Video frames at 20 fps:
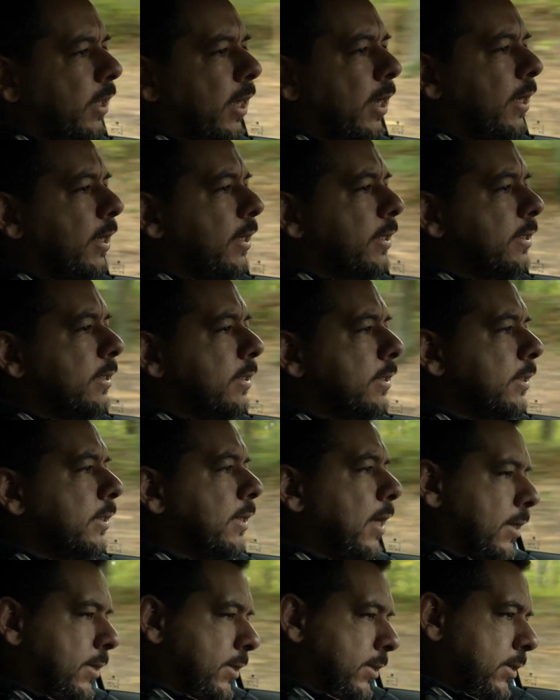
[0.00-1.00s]
And
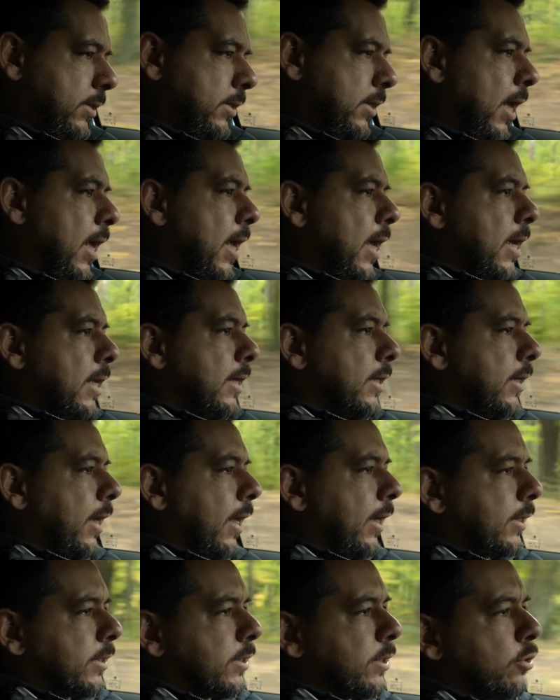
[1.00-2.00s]
yes,
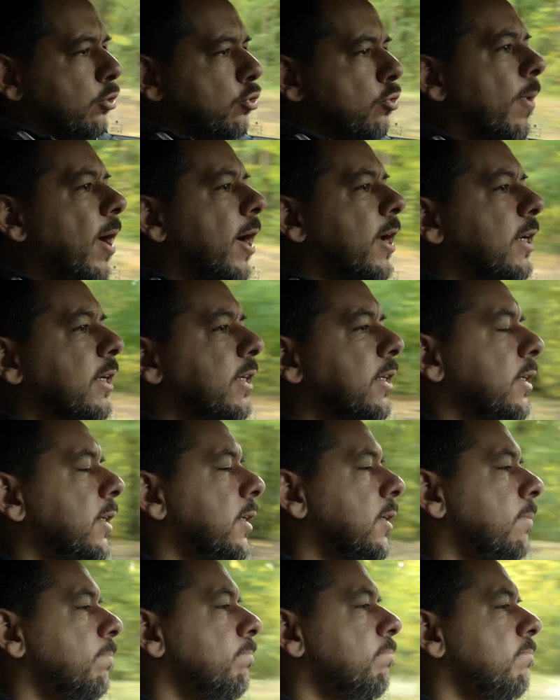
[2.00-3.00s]
next to my
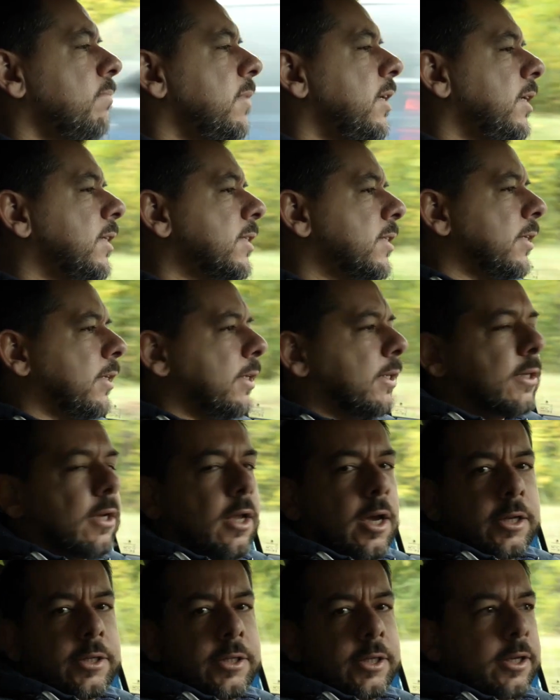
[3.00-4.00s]
measly
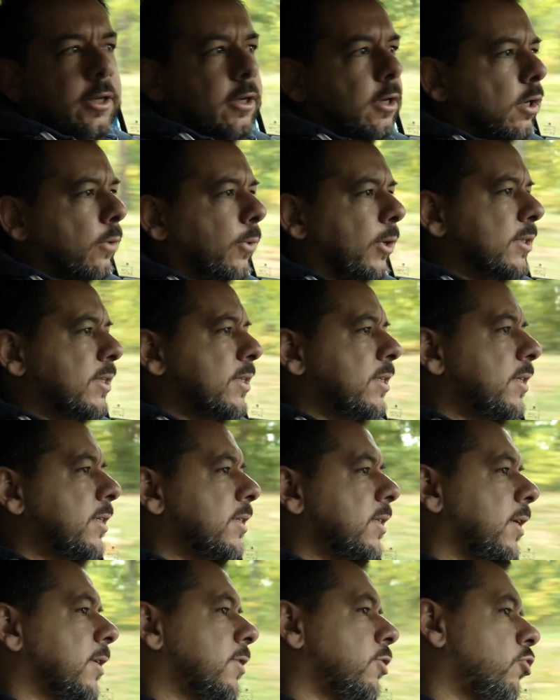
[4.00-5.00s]
90 kilowatt
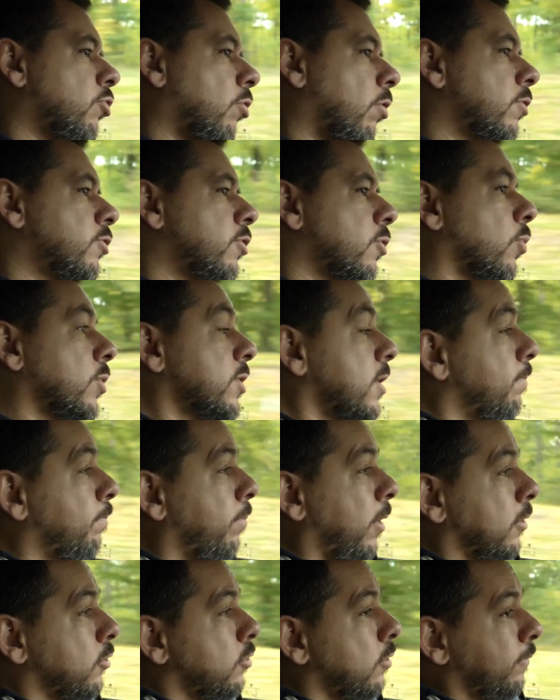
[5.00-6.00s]
CCS charger was a
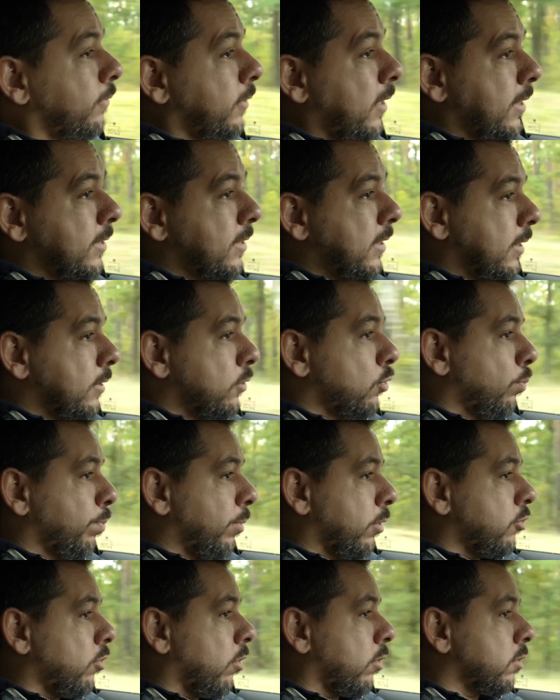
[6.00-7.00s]
bunch of Tesla
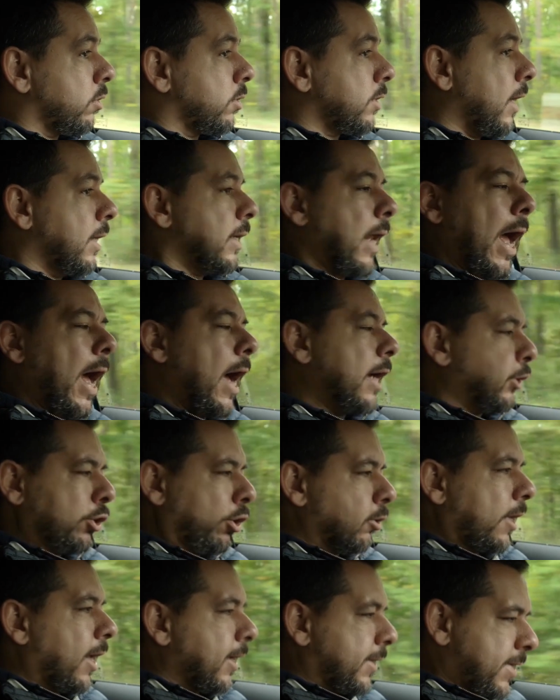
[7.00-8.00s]
superchargers, and I
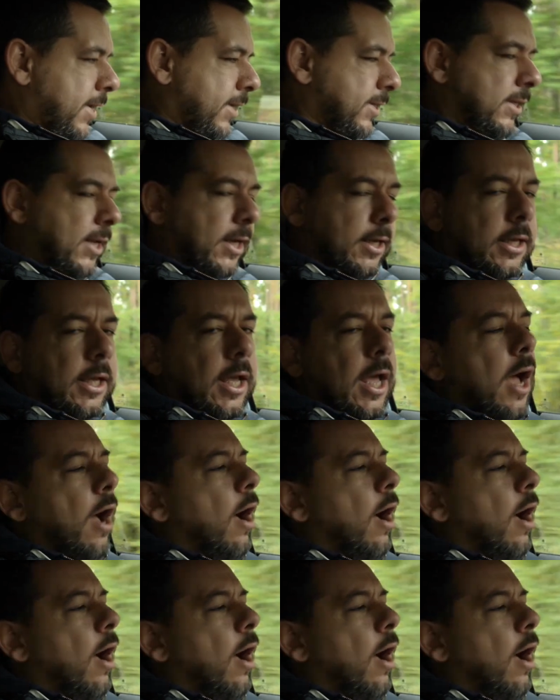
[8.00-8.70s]
don't like Tesla.